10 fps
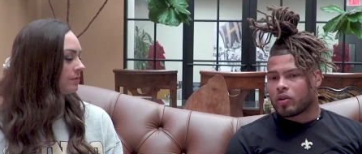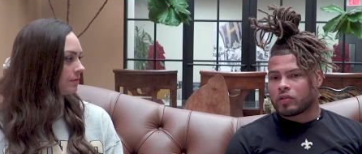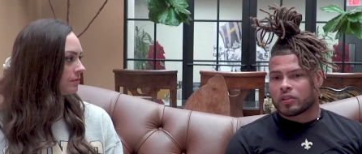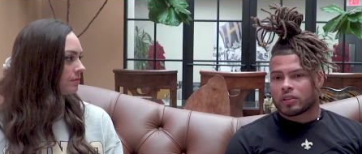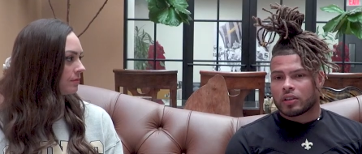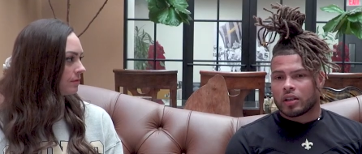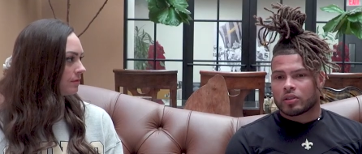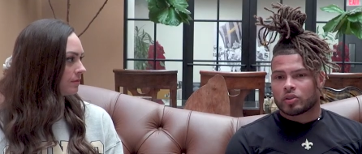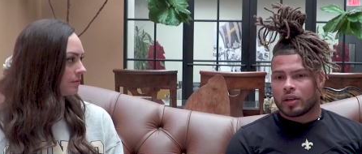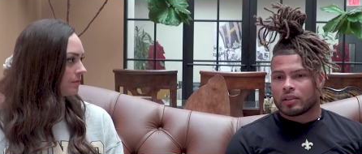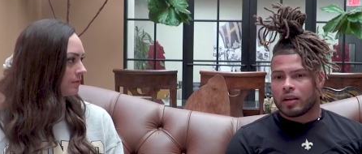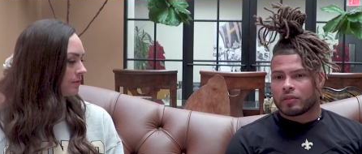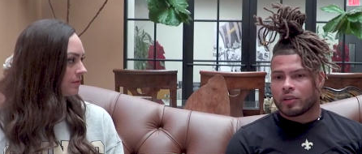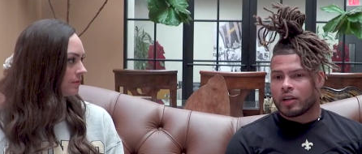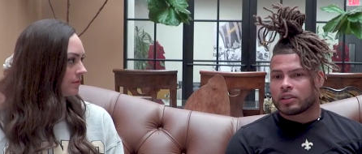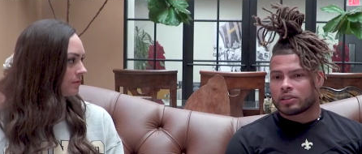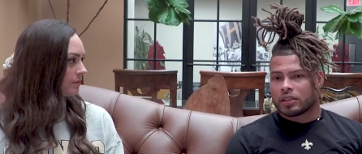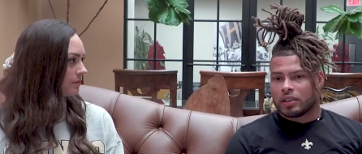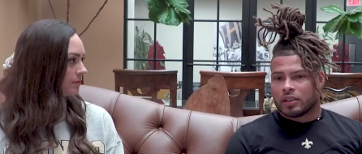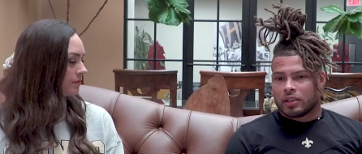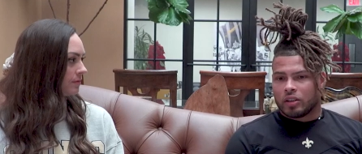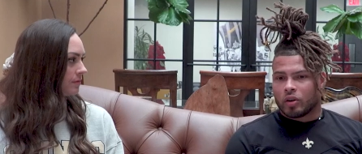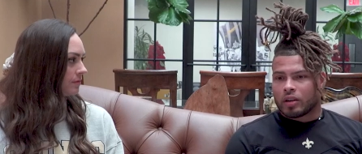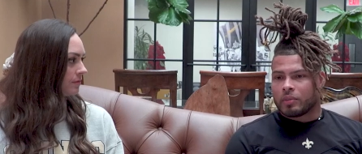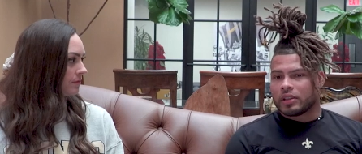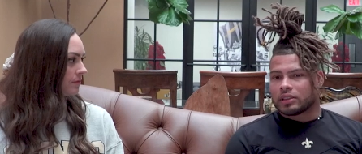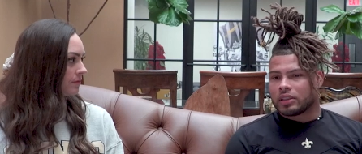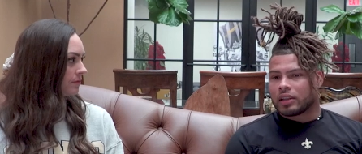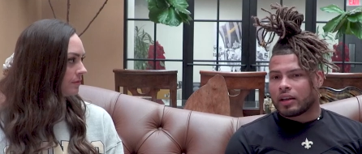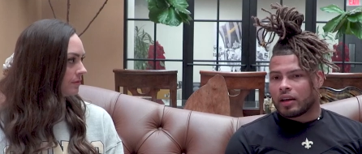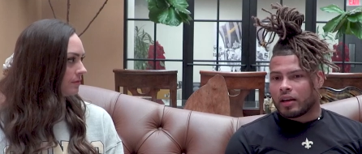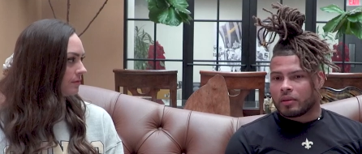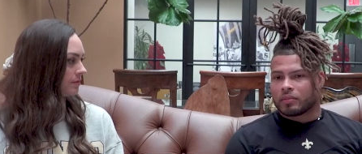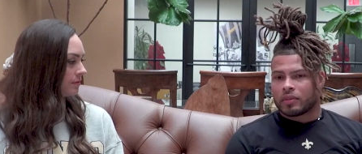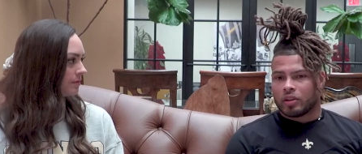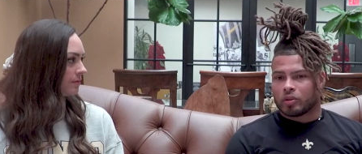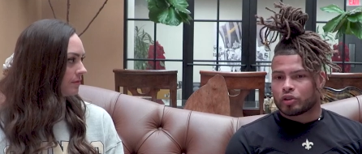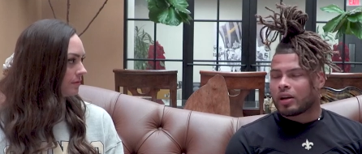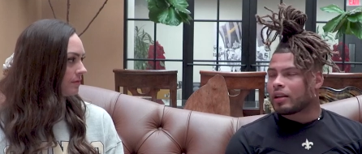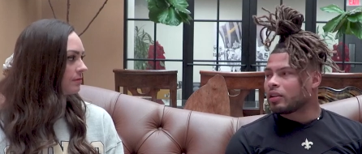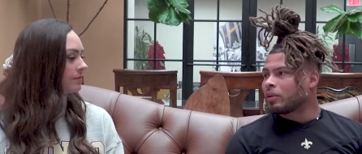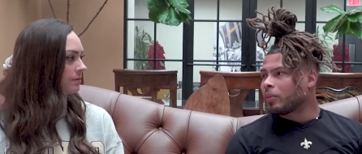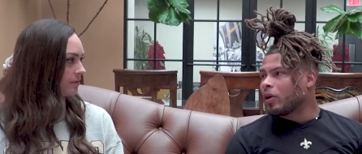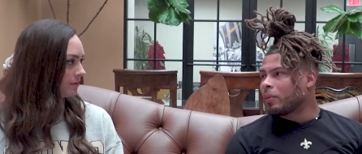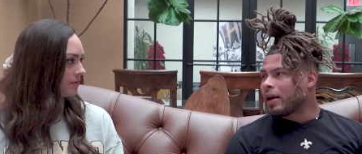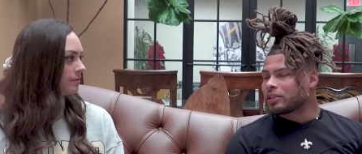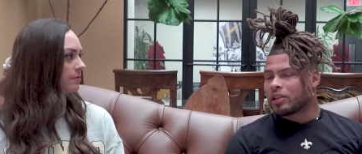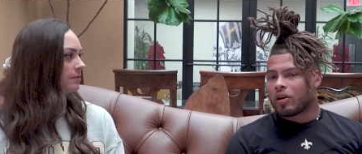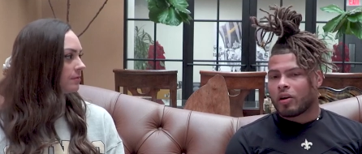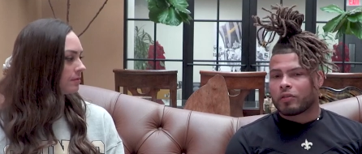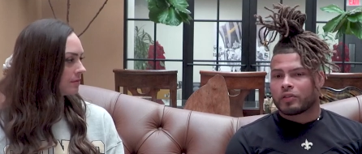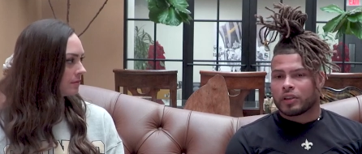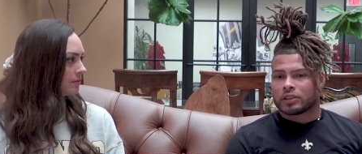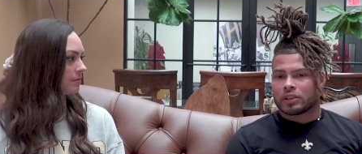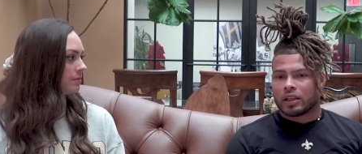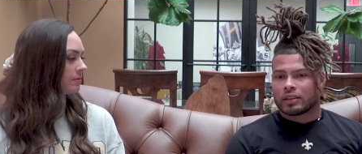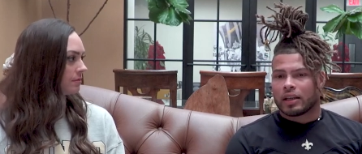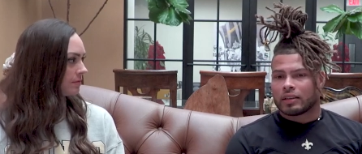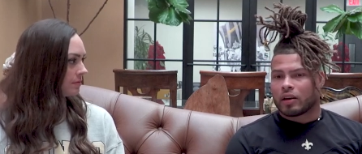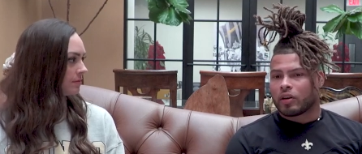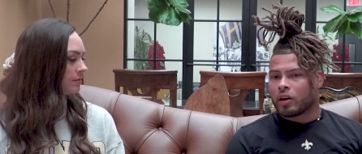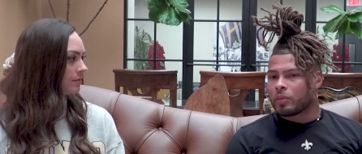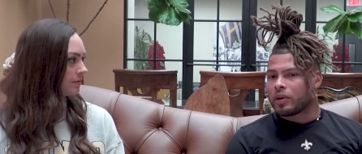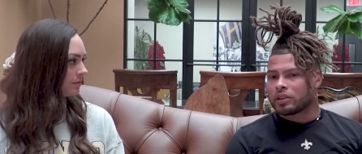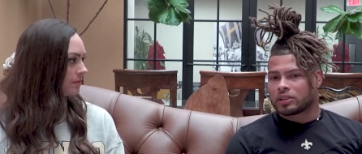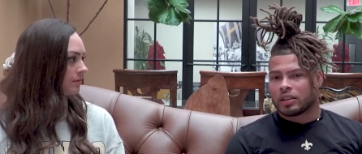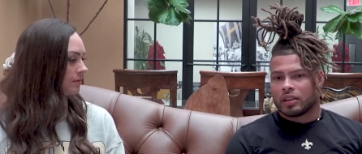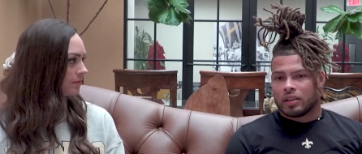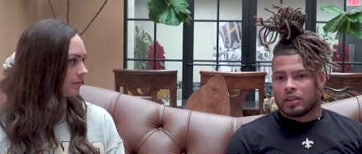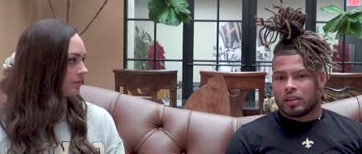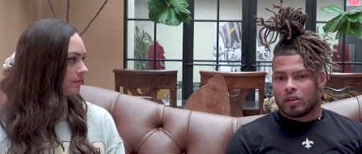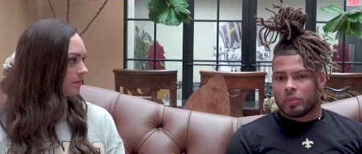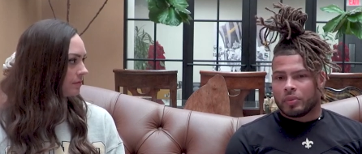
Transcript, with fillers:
Speaker 1: over. Uh, so I think for us, you know, coming into the game, you know, trying to get the ball back to our offense, I think that'll help us, you know,